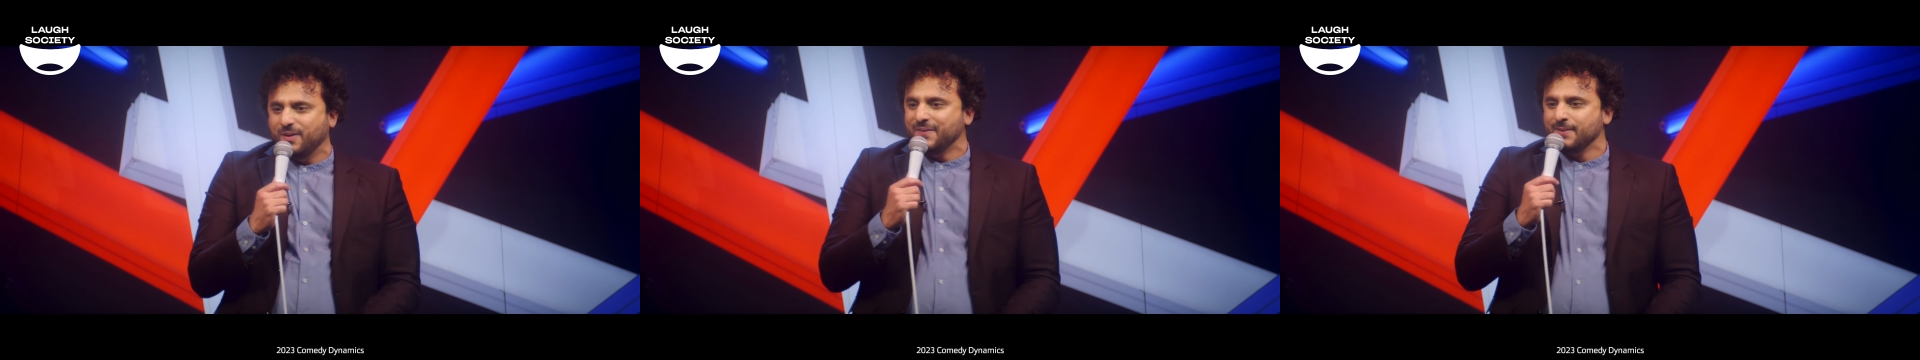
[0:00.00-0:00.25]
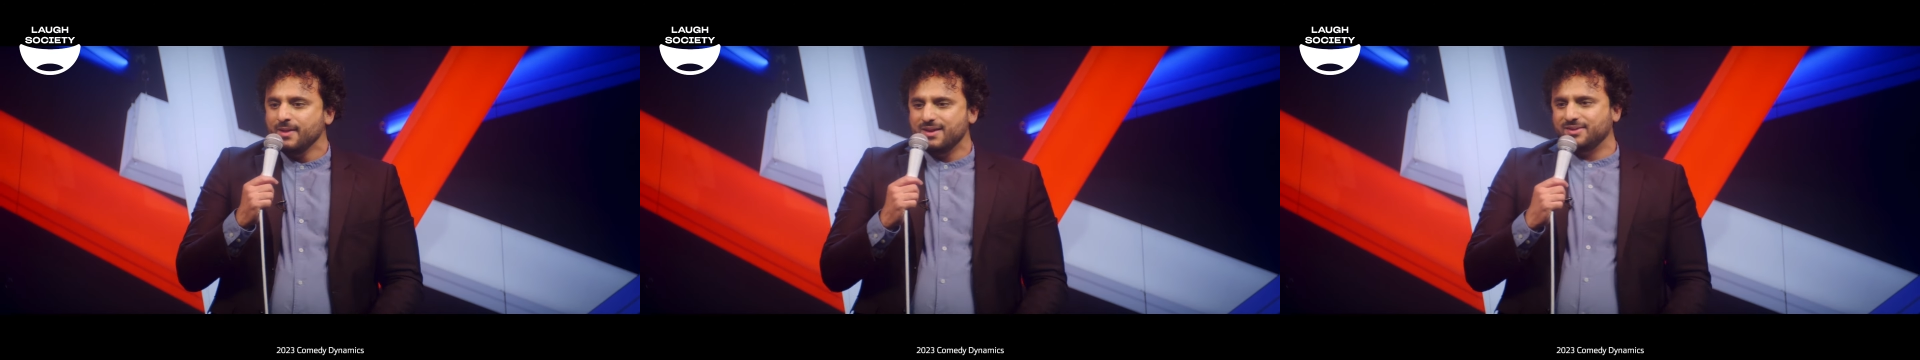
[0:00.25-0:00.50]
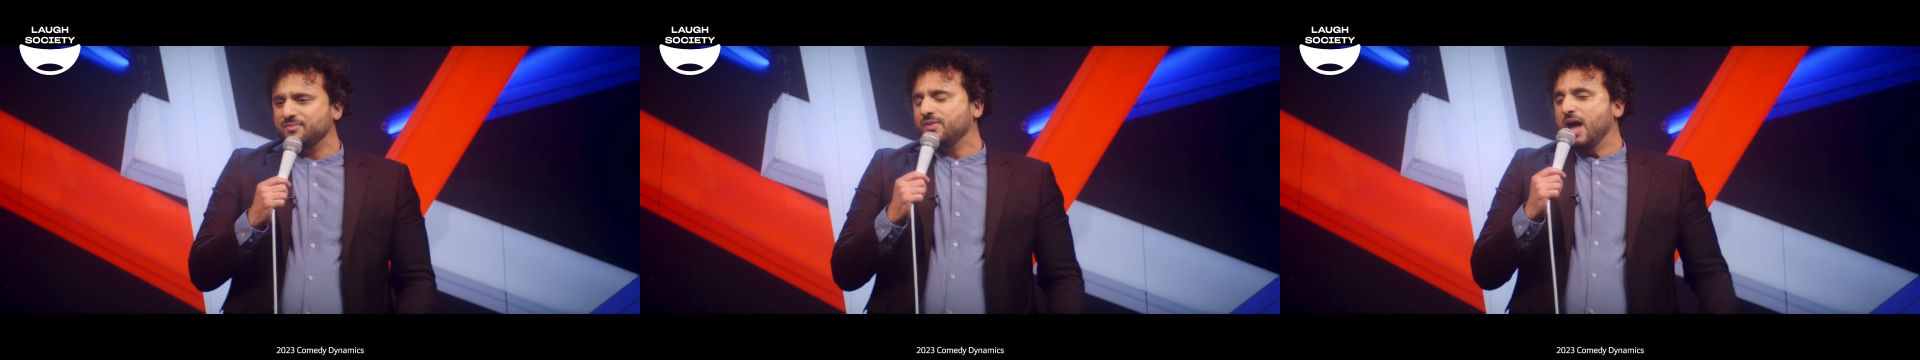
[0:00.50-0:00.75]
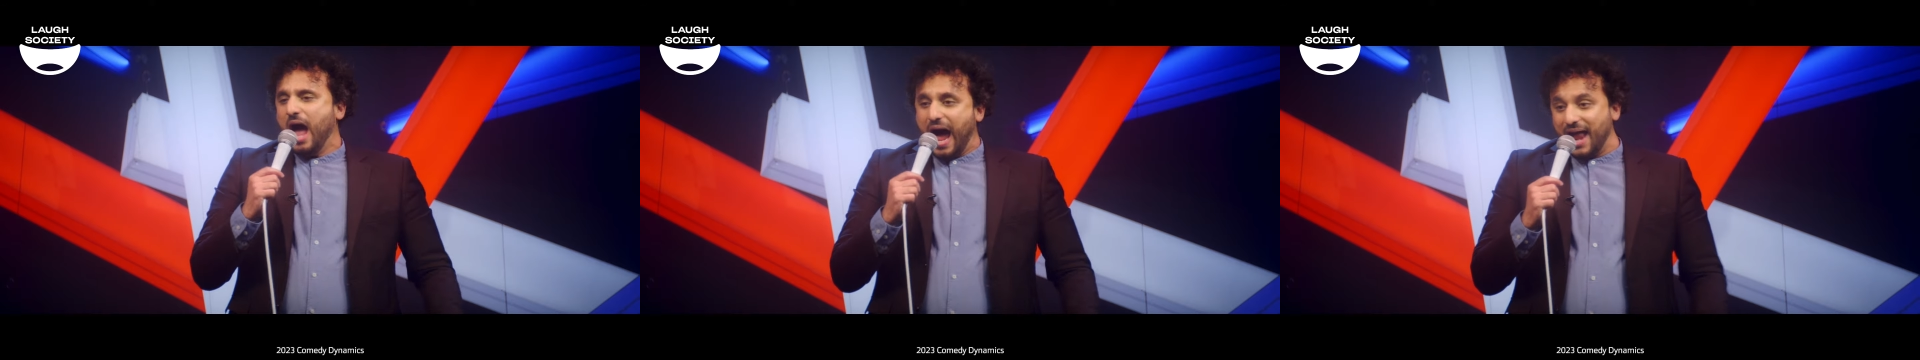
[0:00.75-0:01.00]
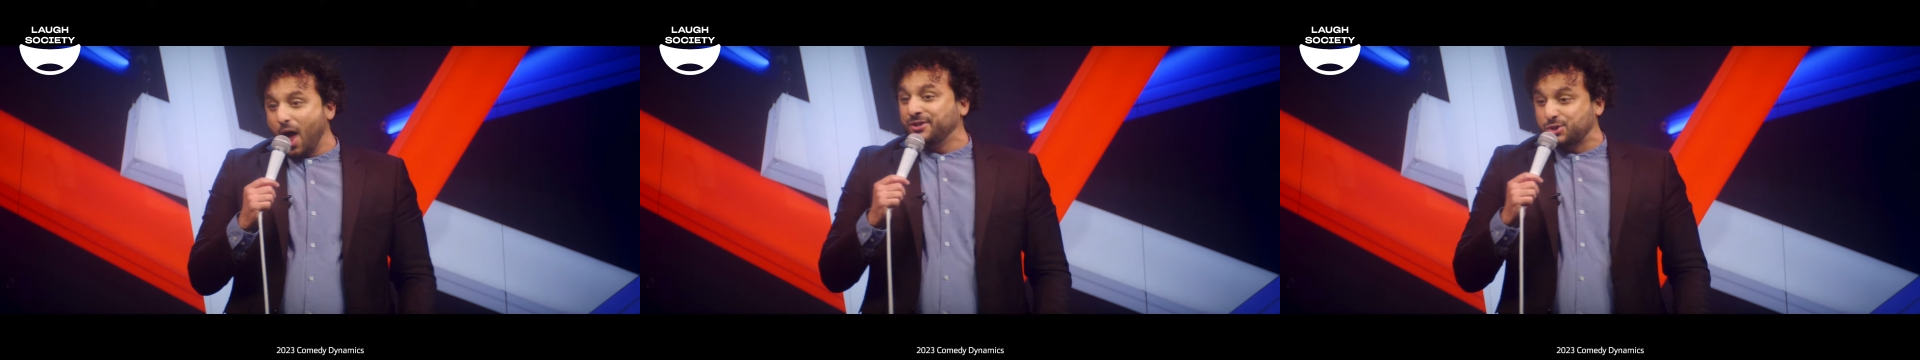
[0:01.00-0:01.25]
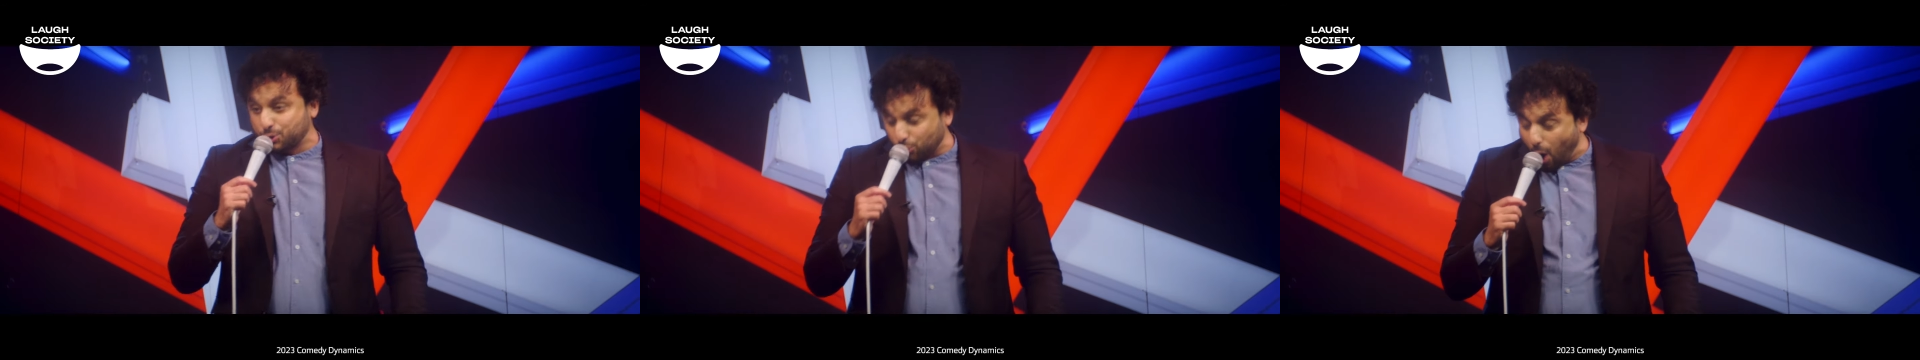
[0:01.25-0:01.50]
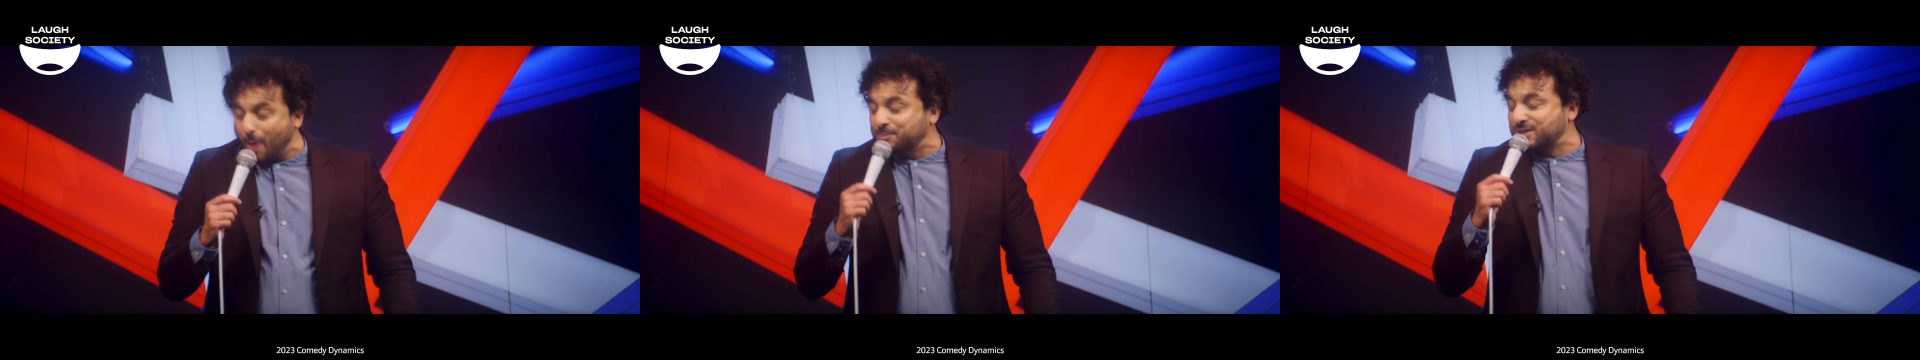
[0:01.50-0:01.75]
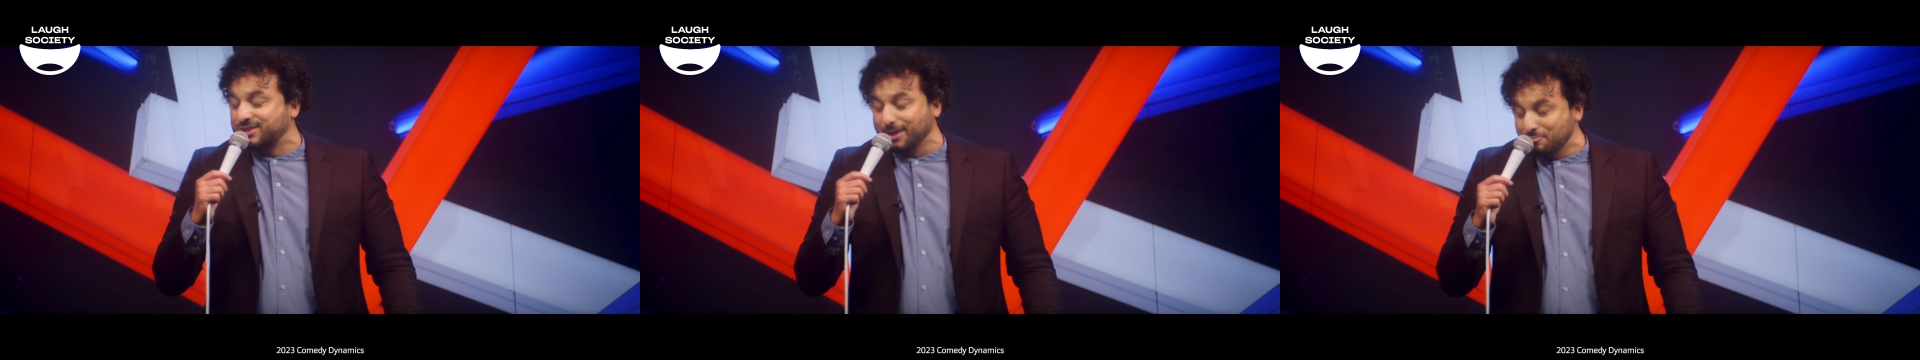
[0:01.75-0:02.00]
and I
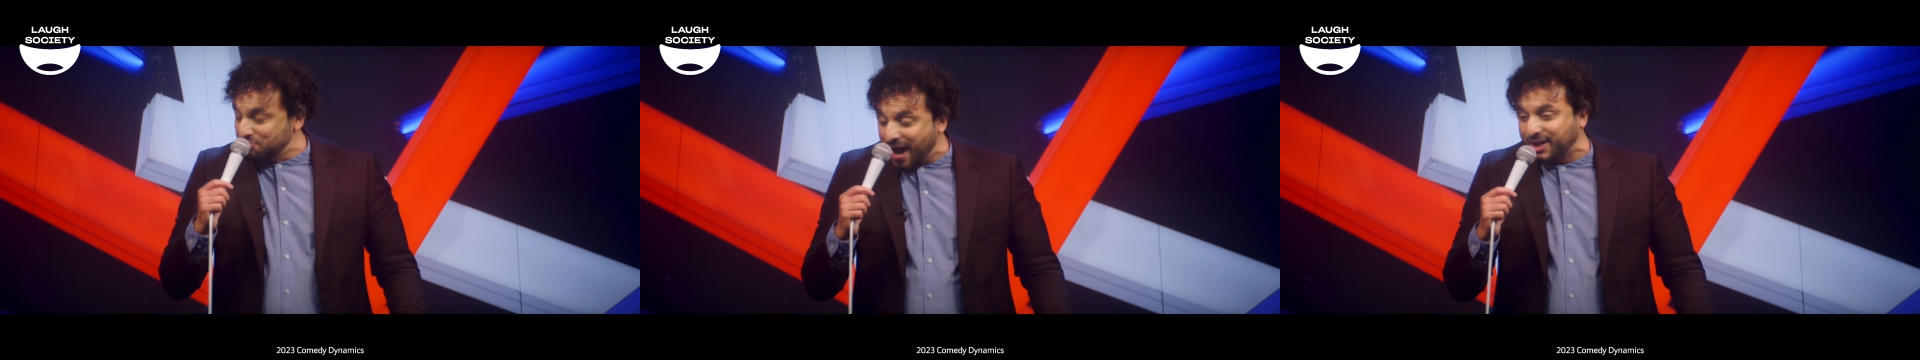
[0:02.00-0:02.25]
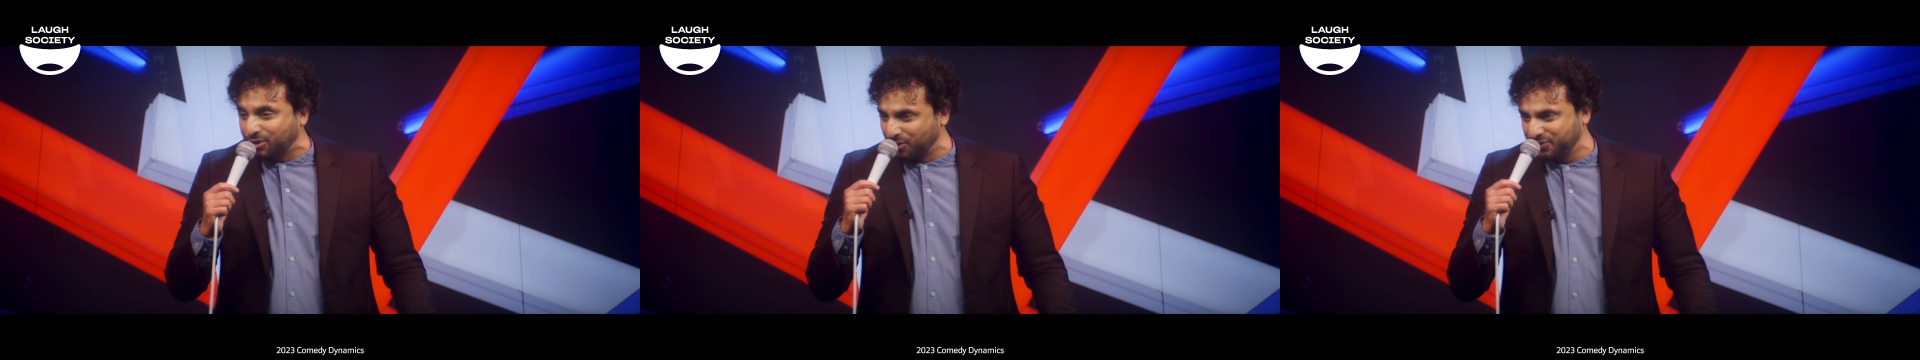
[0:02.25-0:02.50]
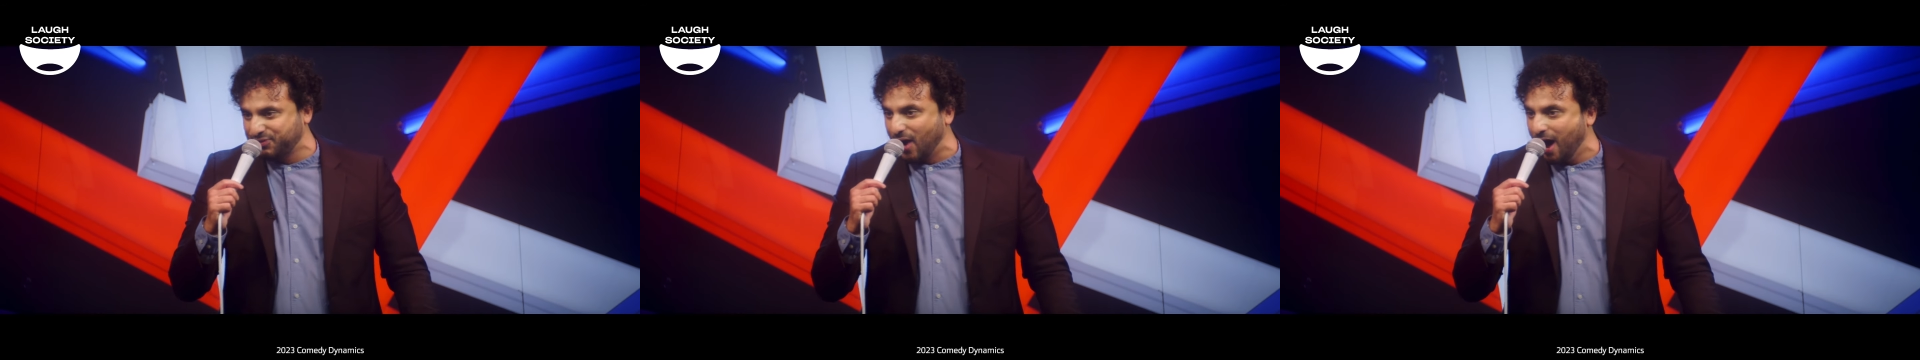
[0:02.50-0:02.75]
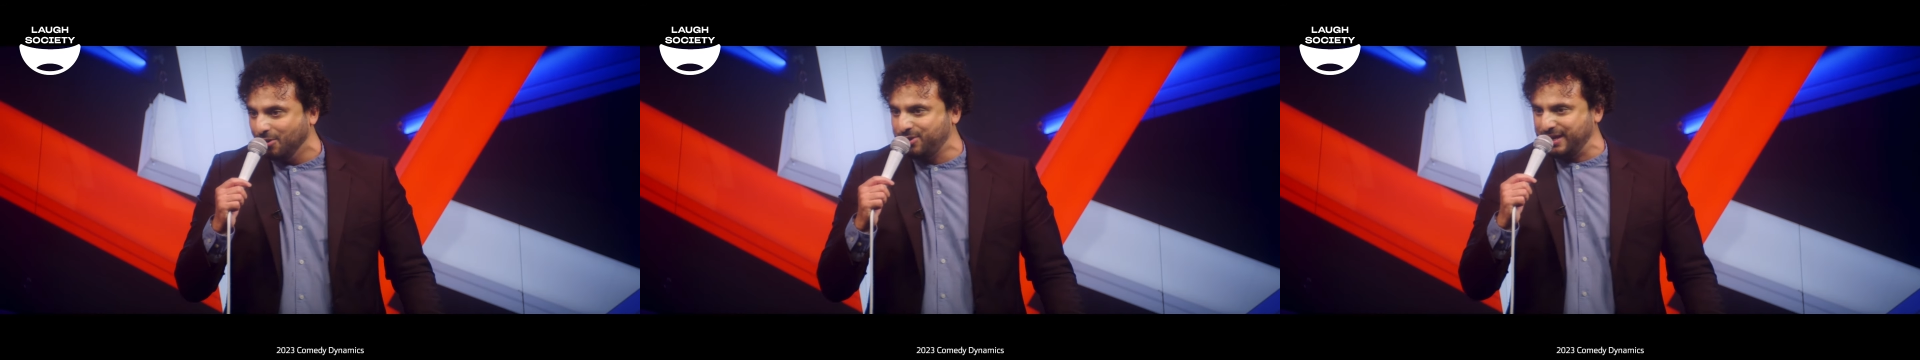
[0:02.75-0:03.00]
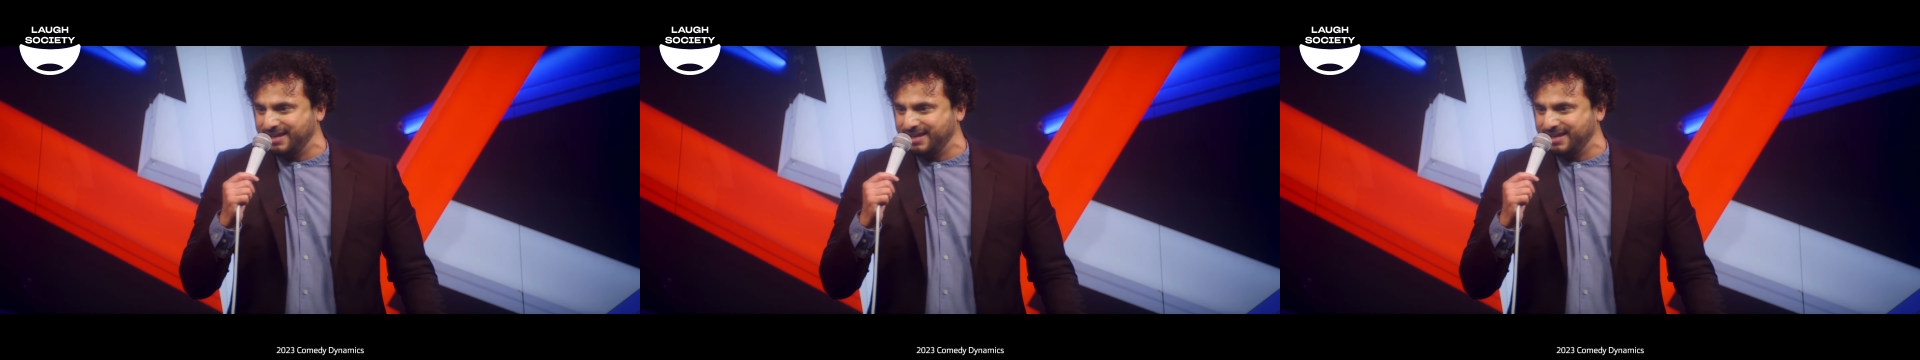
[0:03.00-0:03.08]
dropped the microphone.